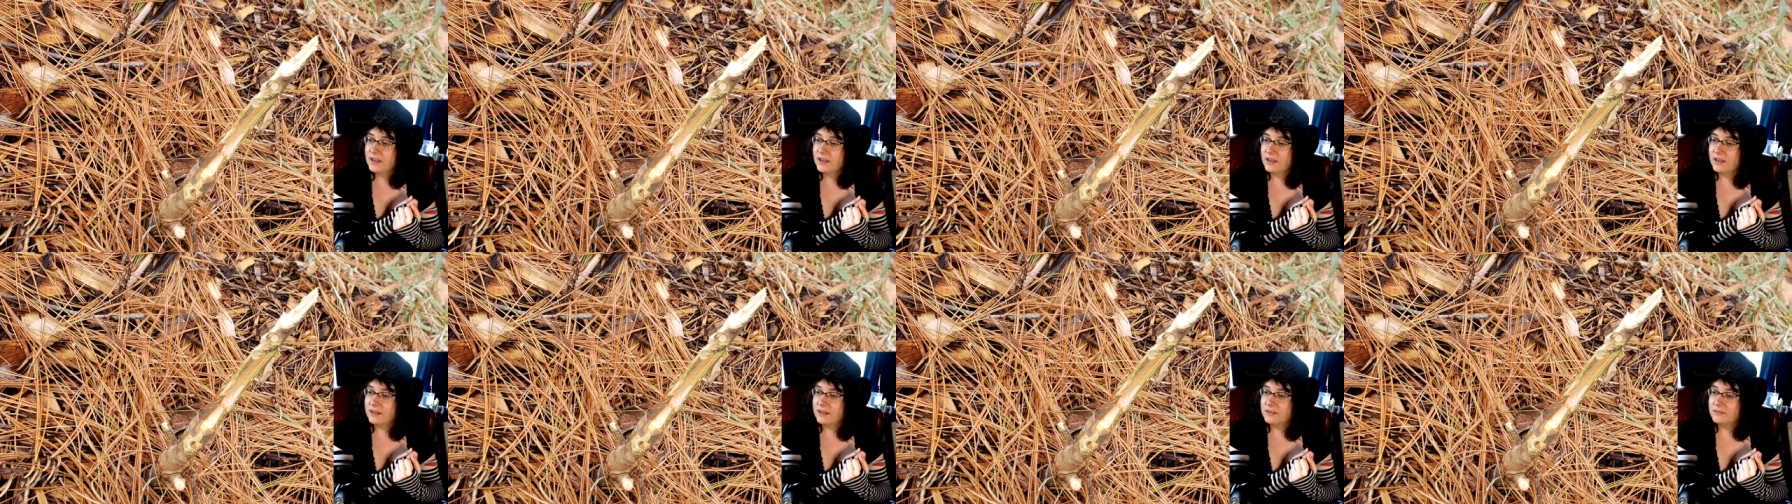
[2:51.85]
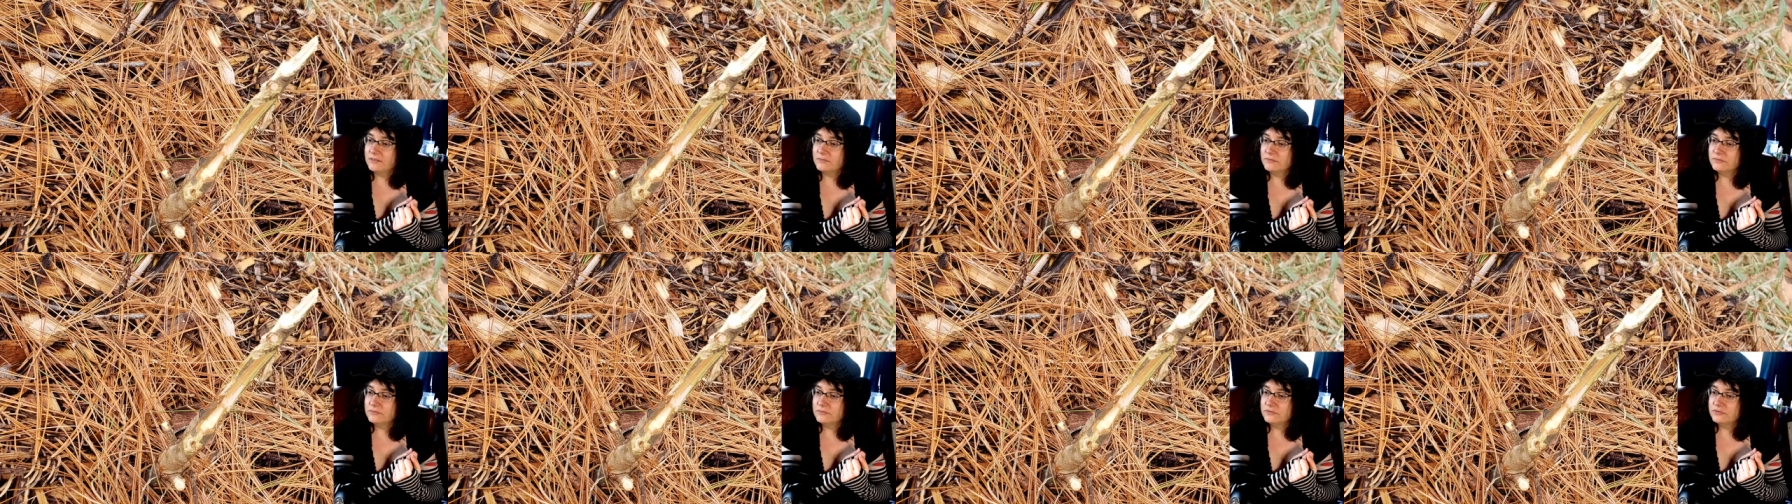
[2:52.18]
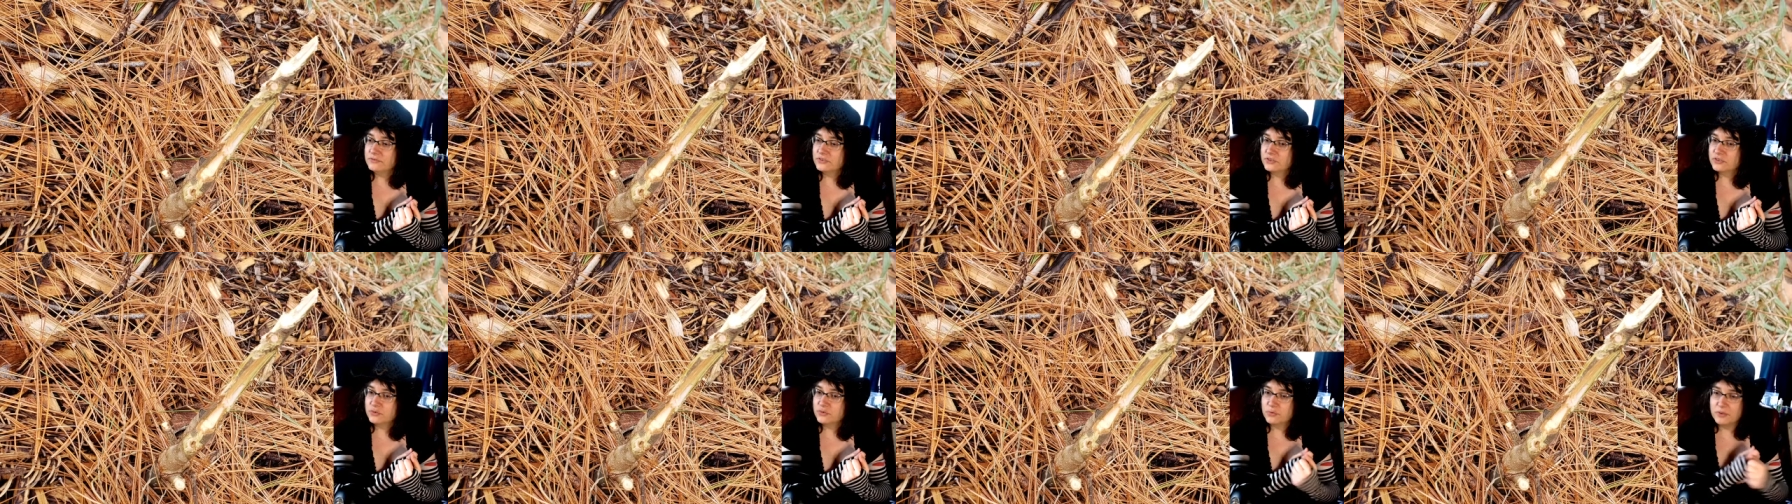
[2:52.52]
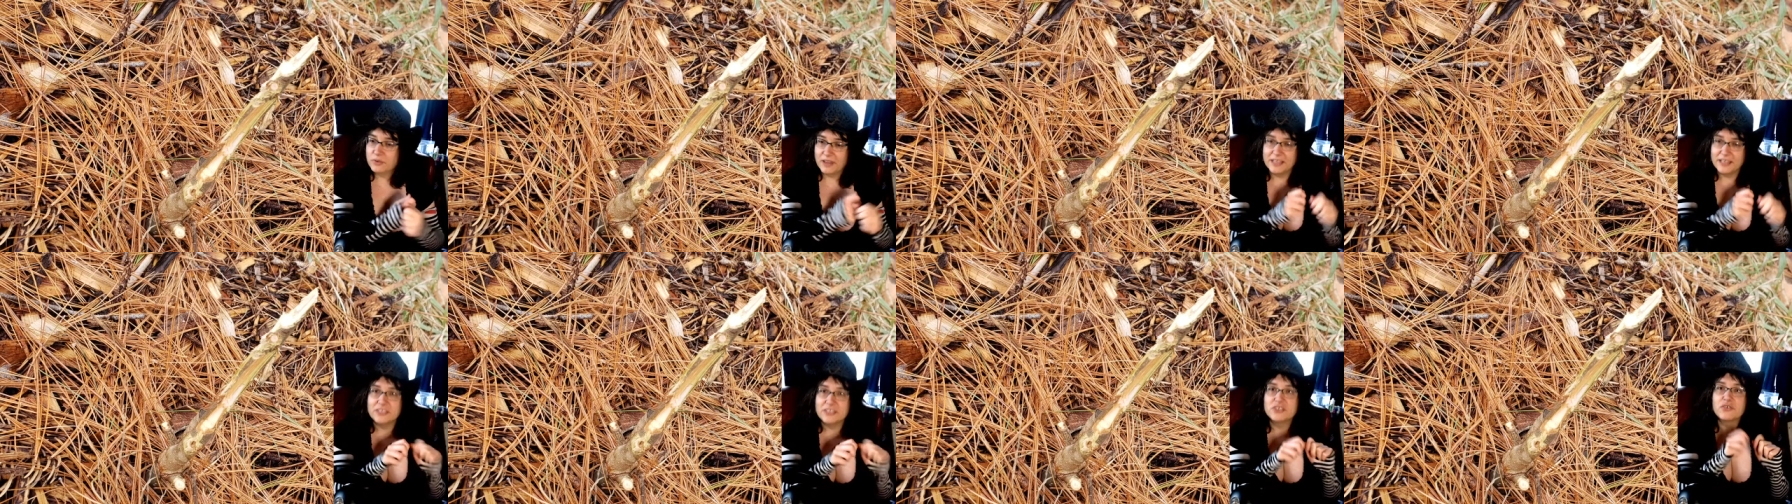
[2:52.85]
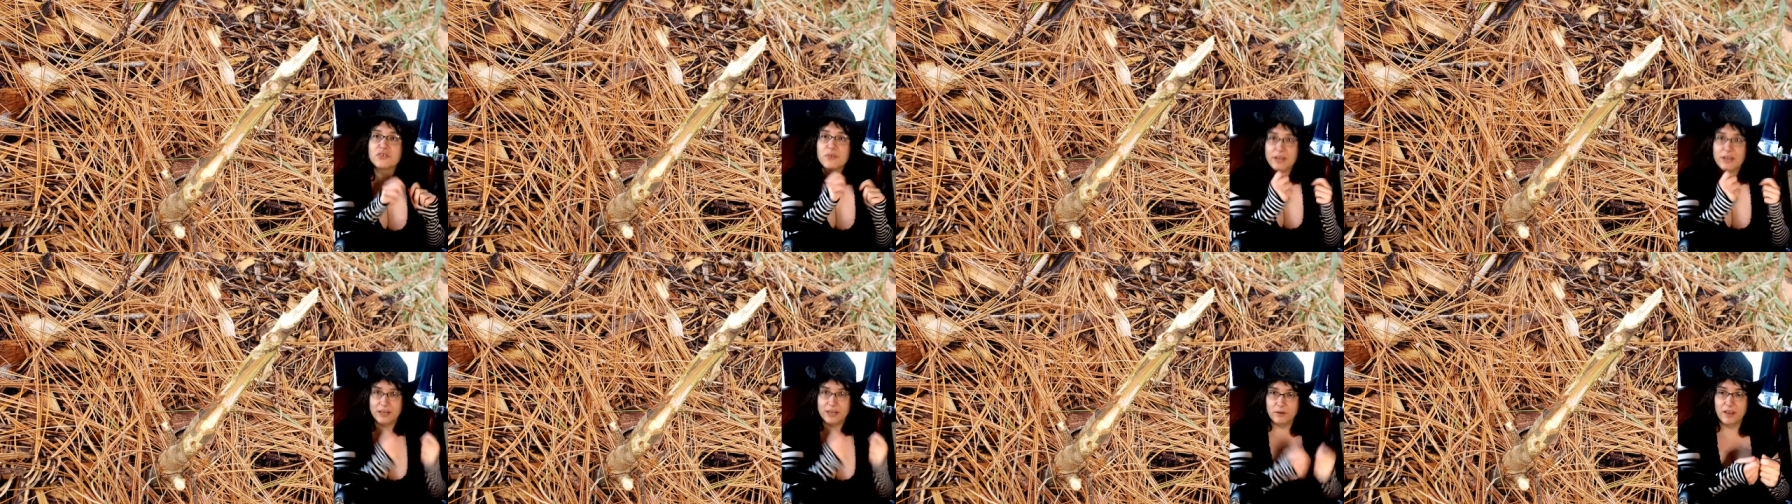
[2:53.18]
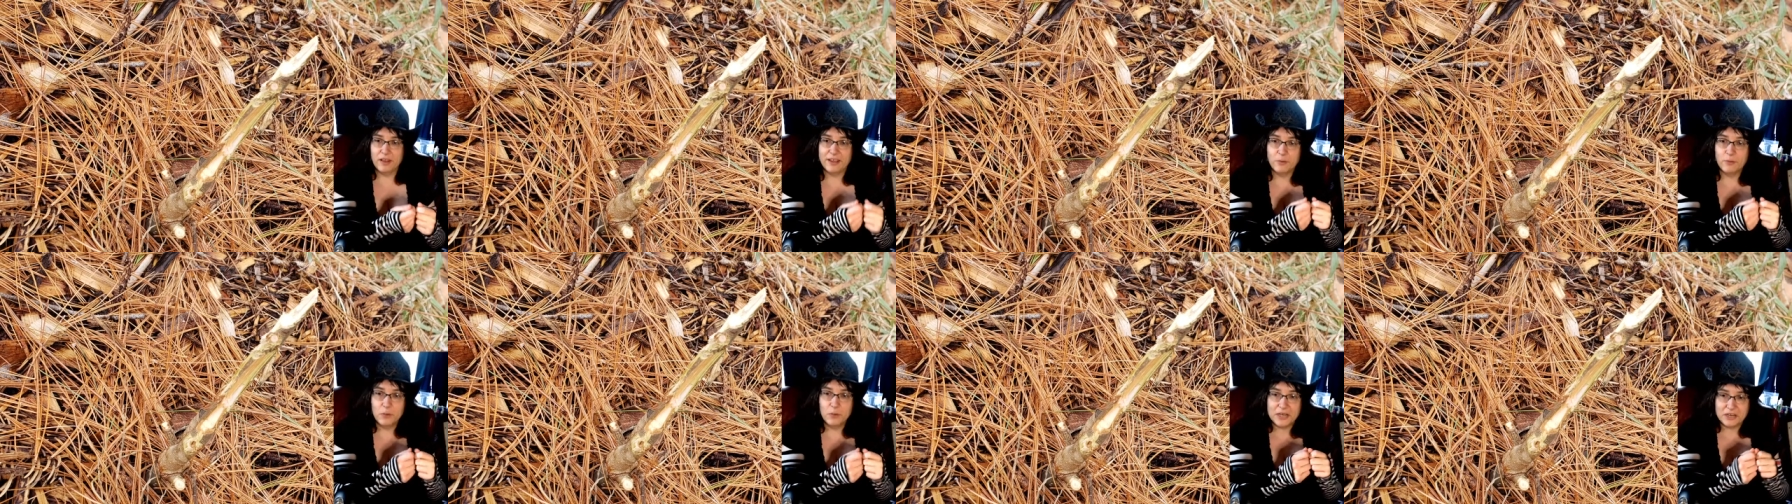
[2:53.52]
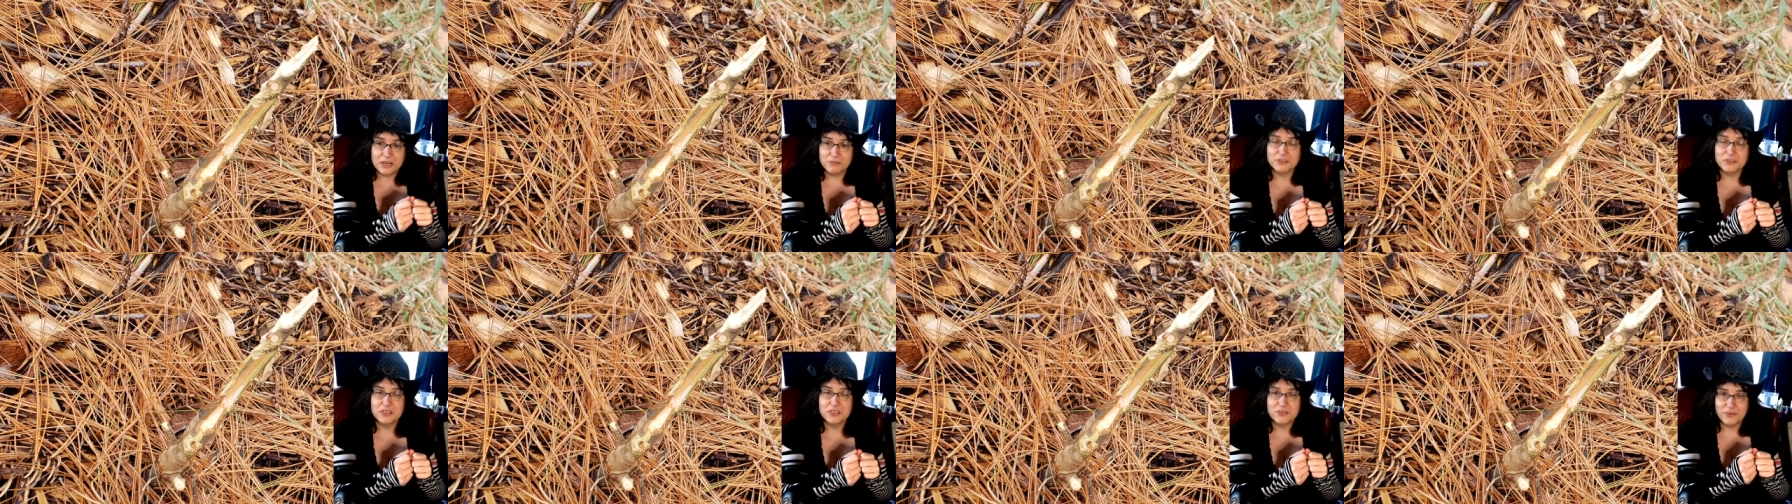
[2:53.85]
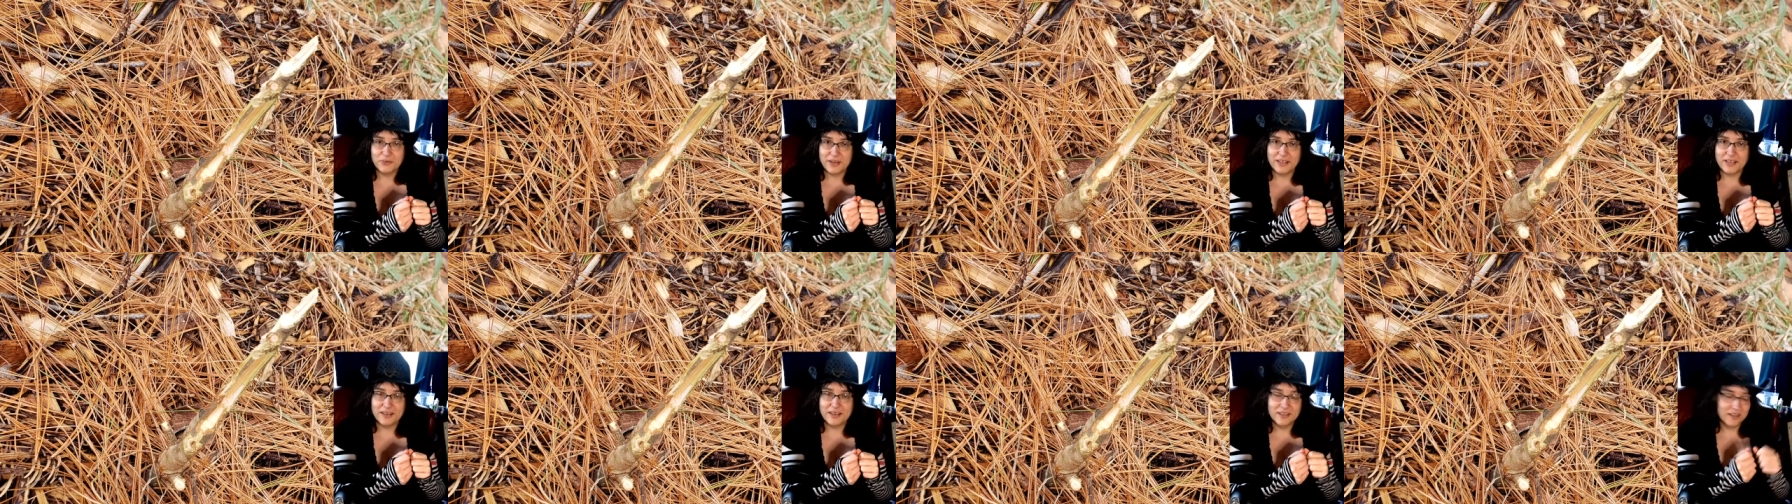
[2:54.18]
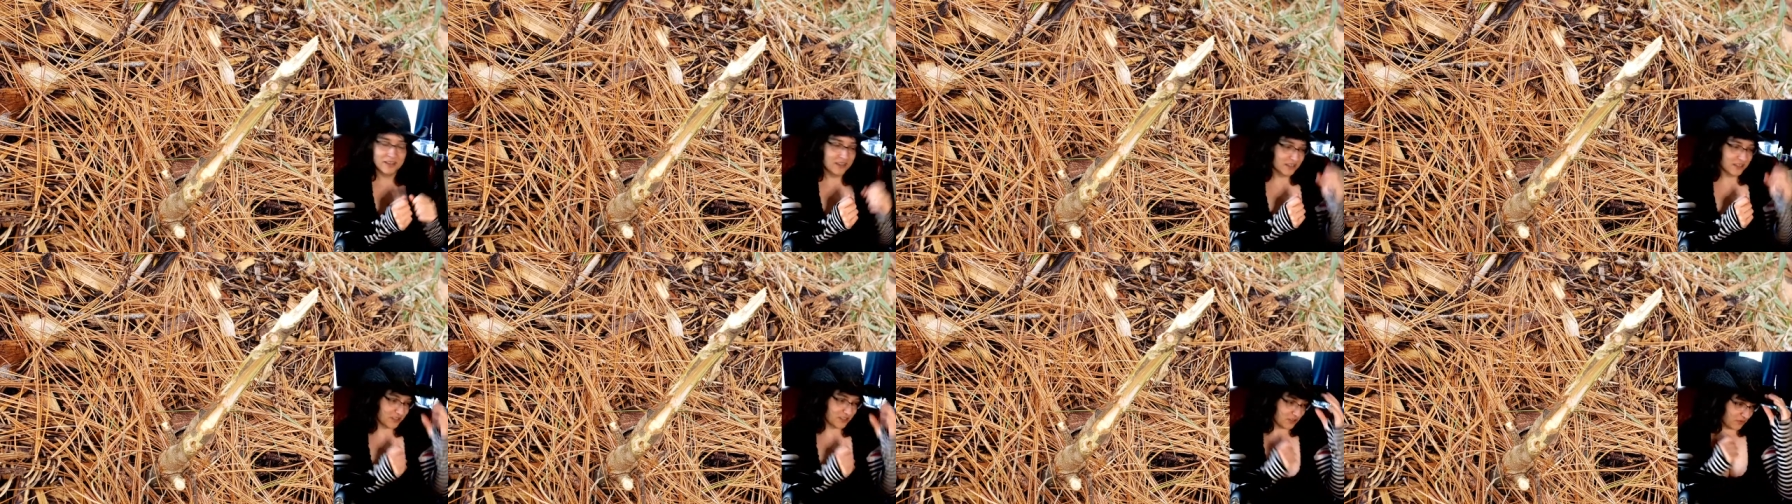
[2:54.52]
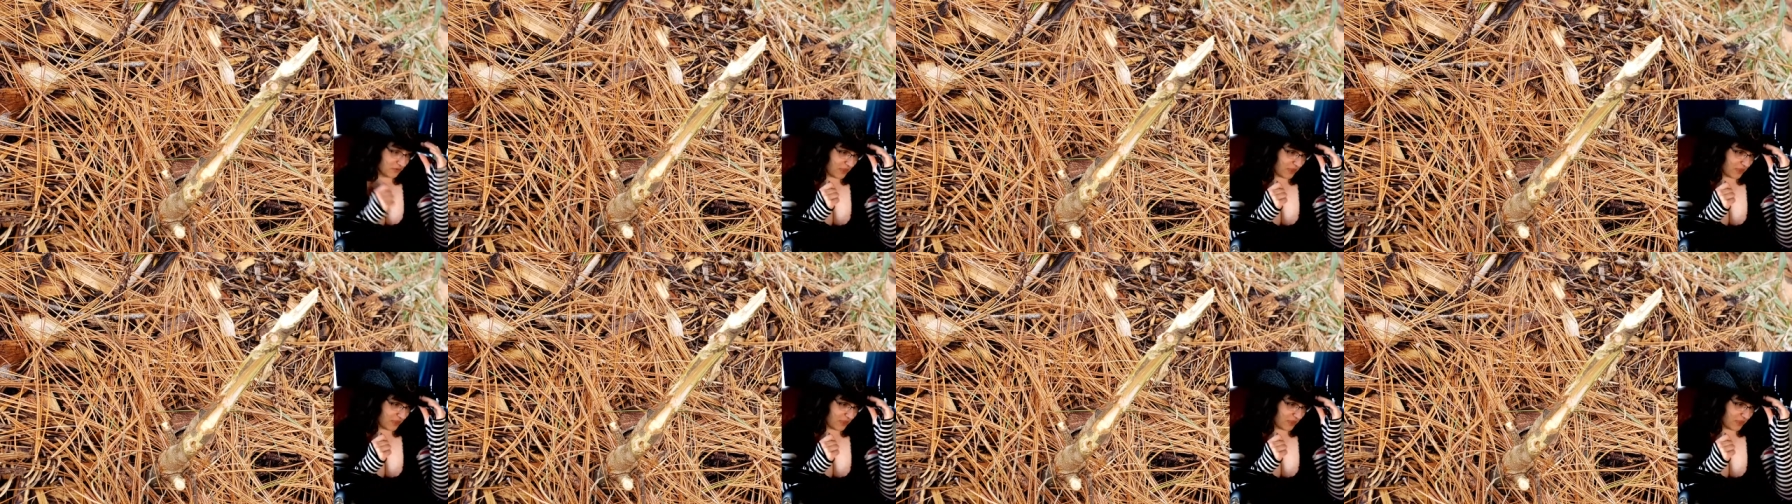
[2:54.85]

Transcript: uh, sc like screen, like window screen, so